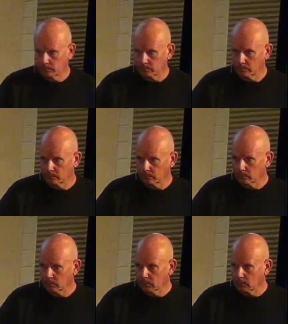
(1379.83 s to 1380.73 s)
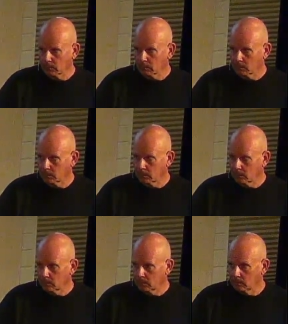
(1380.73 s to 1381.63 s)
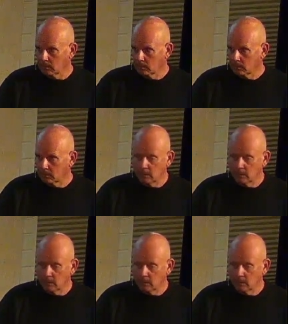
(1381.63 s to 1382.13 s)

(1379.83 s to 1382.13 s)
(no one is talking)